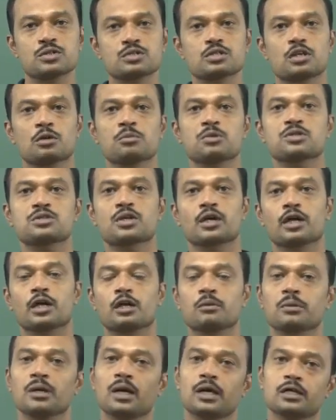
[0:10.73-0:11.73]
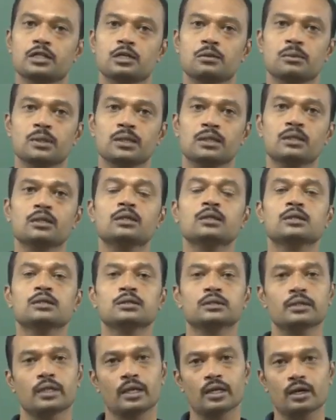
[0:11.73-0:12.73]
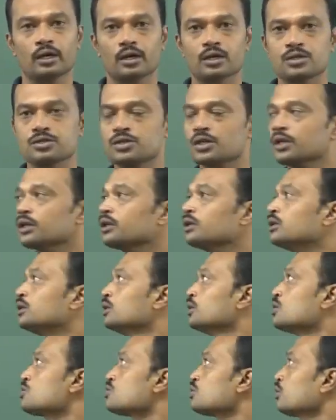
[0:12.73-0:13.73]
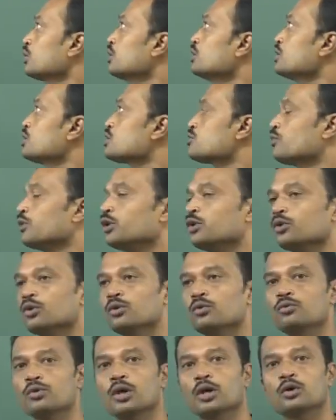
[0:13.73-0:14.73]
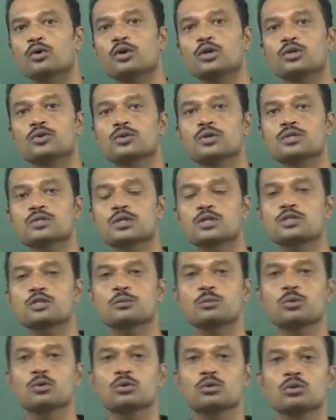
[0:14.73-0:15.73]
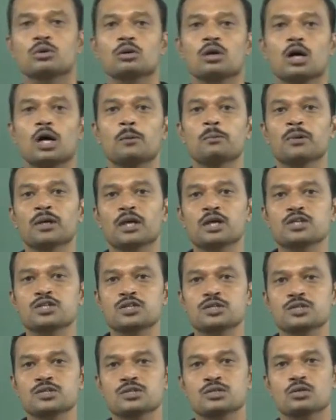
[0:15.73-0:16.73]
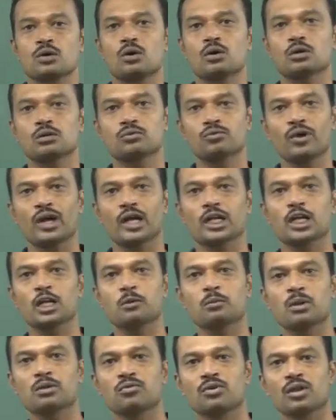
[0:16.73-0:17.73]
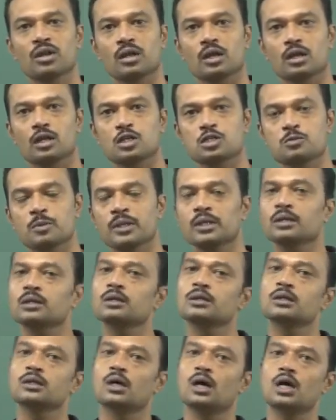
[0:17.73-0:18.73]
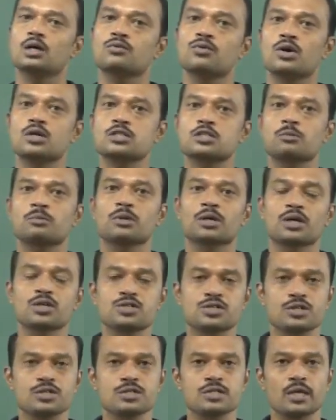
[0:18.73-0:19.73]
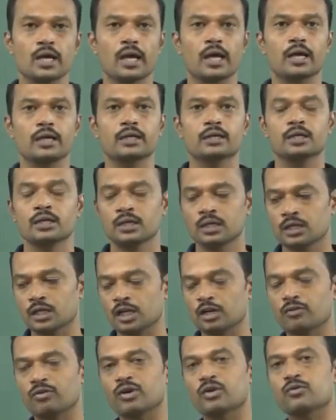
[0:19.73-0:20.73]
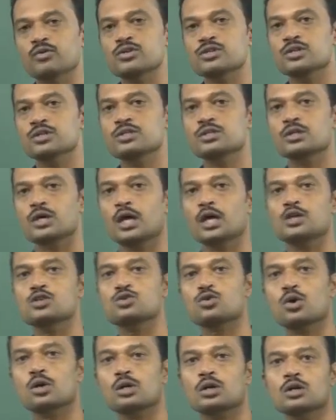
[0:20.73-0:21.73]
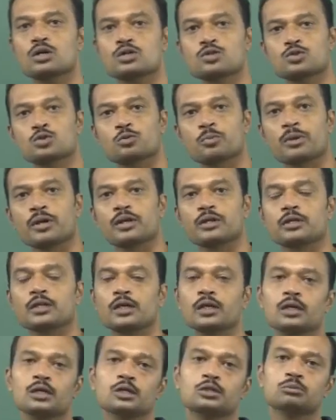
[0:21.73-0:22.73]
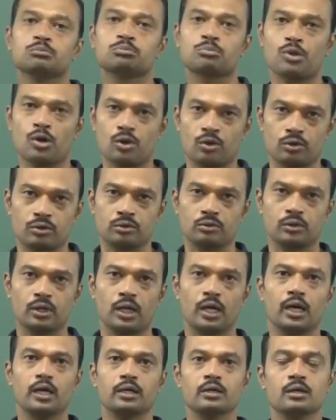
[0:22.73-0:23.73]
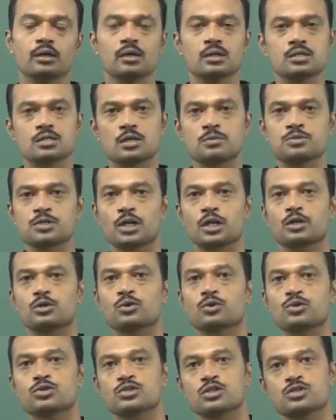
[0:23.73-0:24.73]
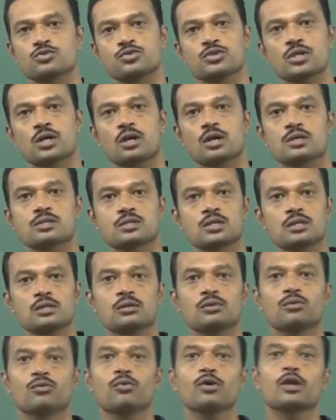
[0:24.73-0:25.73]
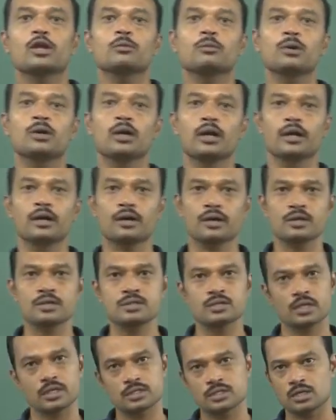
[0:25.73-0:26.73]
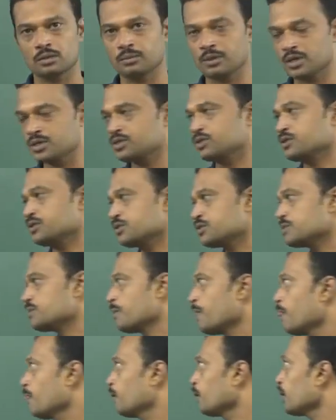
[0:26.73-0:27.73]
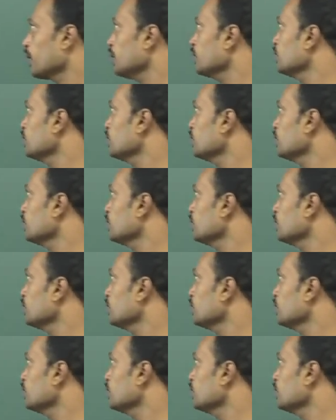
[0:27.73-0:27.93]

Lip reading: Chemistry Academy, Hyderabad, Telangana State. So in this video, we are going to discuss about applications on Wagner meerwein rearrangement, advanced applications and tricky questions and shortcuts to predict the product, and some selective questions which are asked in variable entrance examinations. Okay.